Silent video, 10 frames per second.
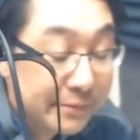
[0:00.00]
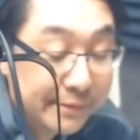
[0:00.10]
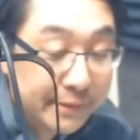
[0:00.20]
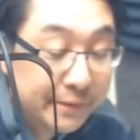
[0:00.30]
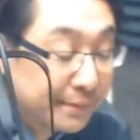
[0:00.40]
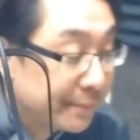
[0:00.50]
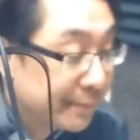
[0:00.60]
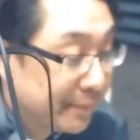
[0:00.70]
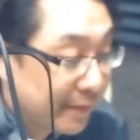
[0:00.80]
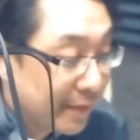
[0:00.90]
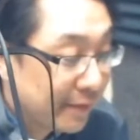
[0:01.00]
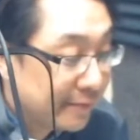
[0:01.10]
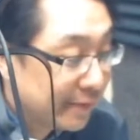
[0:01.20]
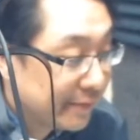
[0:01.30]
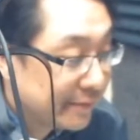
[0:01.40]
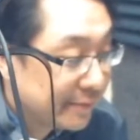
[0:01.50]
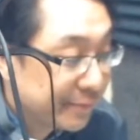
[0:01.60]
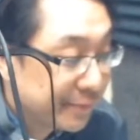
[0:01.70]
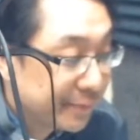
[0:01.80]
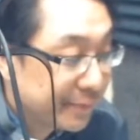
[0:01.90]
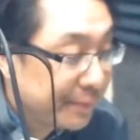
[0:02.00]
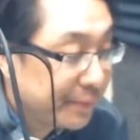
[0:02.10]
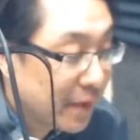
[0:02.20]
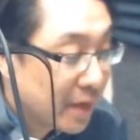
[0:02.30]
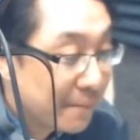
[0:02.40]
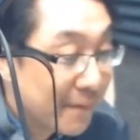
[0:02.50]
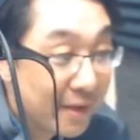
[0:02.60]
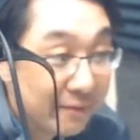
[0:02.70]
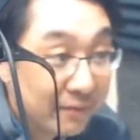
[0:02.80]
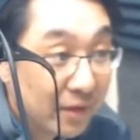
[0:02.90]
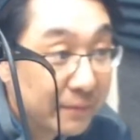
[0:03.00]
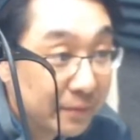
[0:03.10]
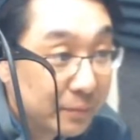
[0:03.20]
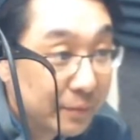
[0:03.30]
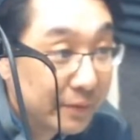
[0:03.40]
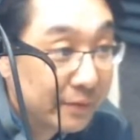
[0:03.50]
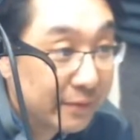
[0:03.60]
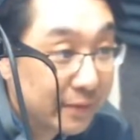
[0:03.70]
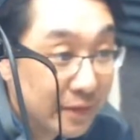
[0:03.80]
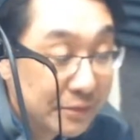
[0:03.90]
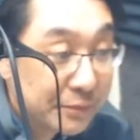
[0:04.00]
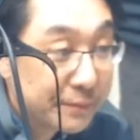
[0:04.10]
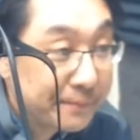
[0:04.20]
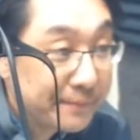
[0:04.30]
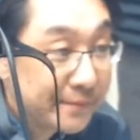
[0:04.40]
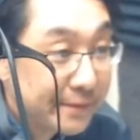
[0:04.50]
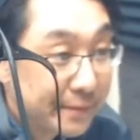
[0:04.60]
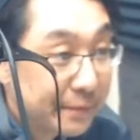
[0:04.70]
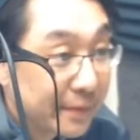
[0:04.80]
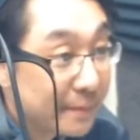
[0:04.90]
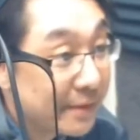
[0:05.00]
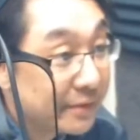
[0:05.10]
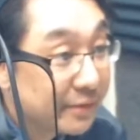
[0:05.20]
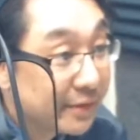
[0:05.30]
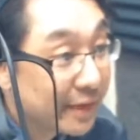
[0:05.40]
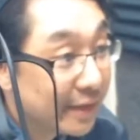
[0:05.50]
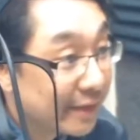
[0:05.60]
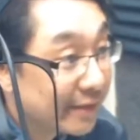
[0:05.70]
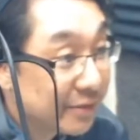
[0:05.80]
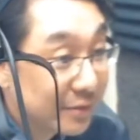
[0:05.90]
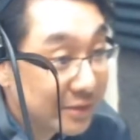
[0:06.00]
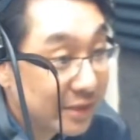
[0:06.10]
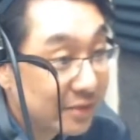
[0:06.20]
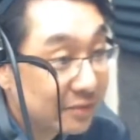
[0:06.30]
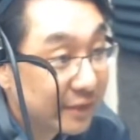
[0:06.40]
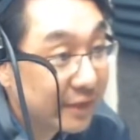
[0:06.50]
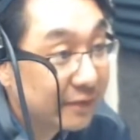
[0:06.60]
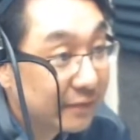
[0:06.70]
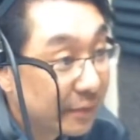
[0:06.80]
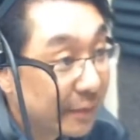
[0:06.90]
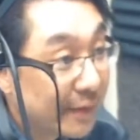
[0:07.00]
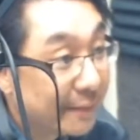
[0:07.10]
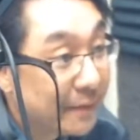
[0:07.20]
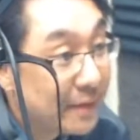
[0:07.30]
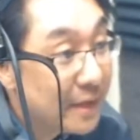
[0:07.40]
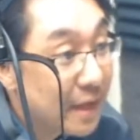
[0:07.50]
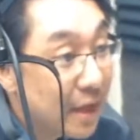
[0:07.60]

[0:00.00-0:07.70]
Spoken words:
So it's through my involvement with the high school. So when I mentor, I get to know these kids very, very well.